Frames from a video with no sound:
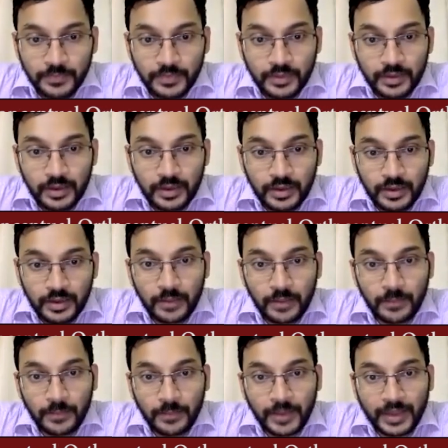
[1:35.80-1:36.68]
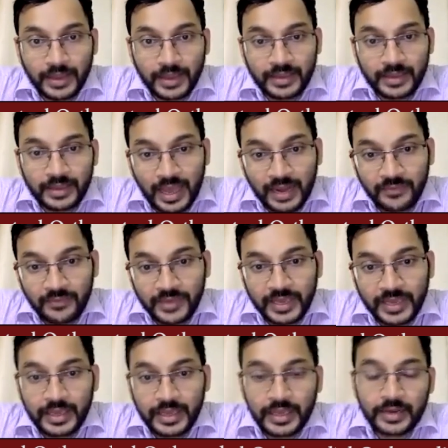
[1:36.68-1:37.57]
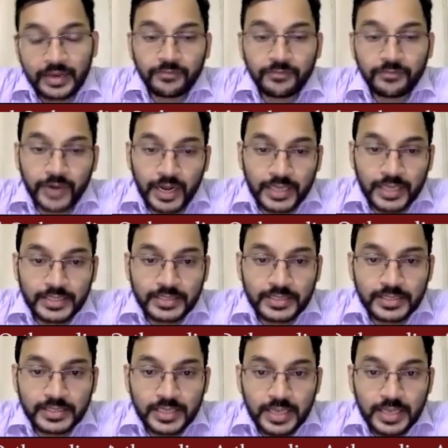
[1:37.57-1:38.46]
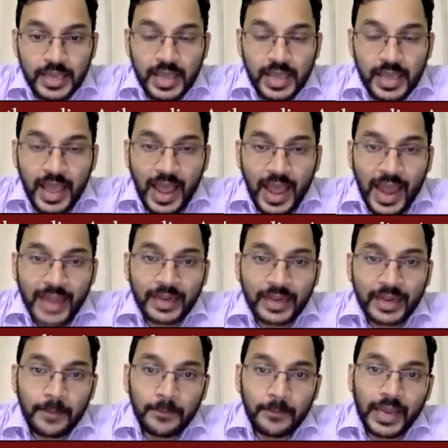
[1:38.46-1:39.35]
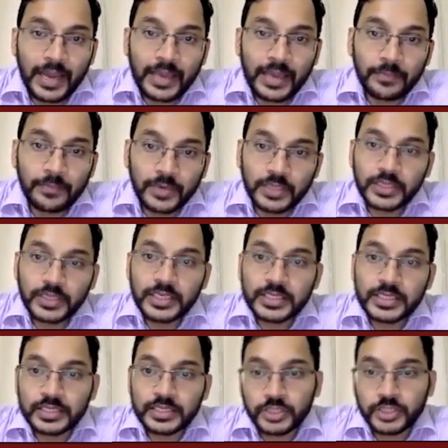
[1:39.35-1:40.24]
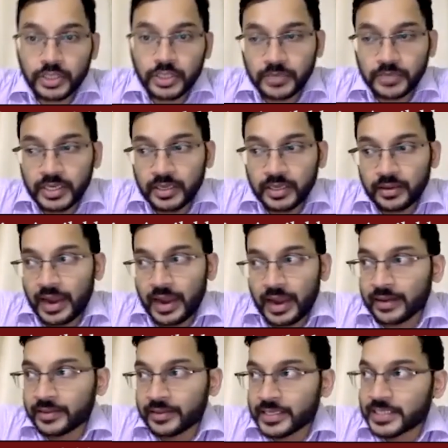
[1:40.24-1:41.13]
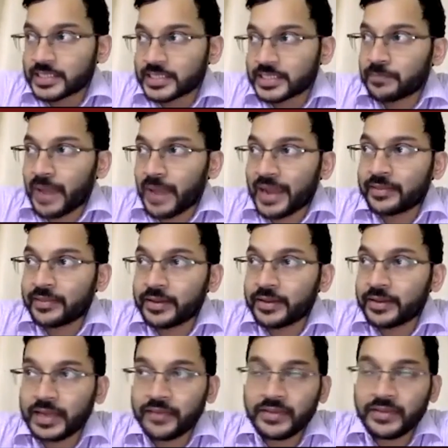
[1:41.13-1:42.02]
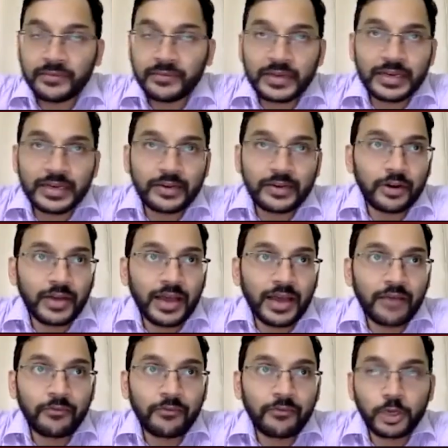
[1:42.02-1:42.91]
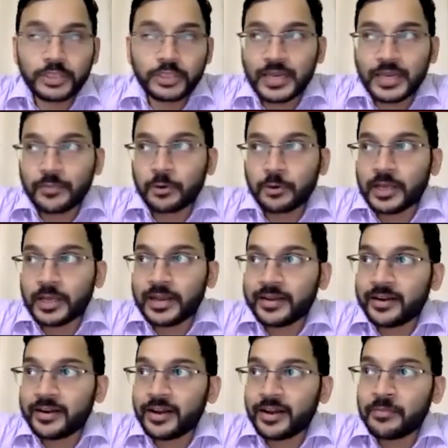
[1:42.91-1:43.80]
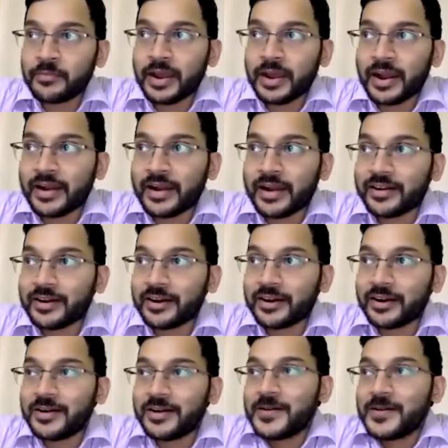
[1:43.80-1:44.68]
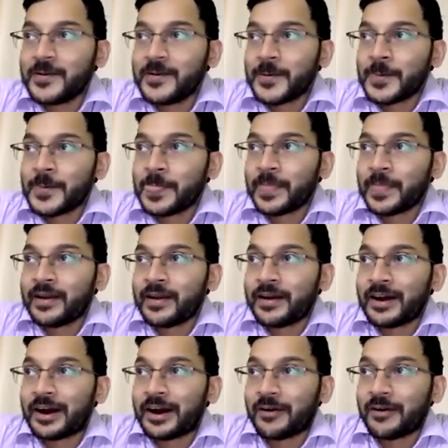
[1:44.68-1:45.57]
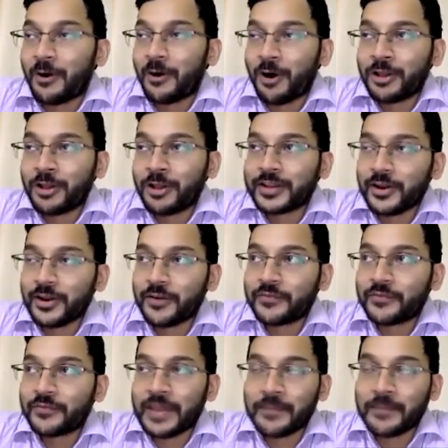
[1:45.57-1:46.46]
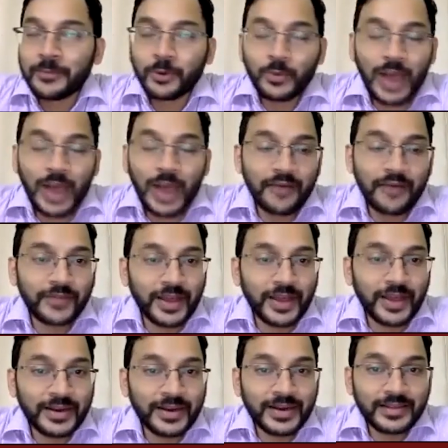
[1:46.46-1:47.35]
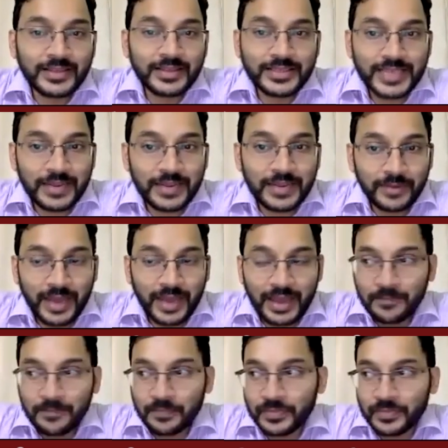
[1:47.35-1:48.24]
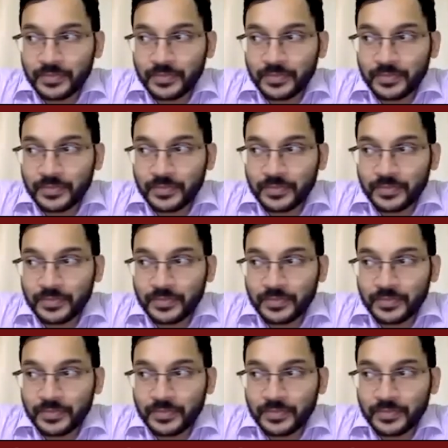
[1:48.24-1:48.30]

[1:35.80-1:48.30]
by Calve in France, and by Perthes in Germany. And this is back in the day when we did not have WhatsApp or Telegram, and all three of them to have done it at the same time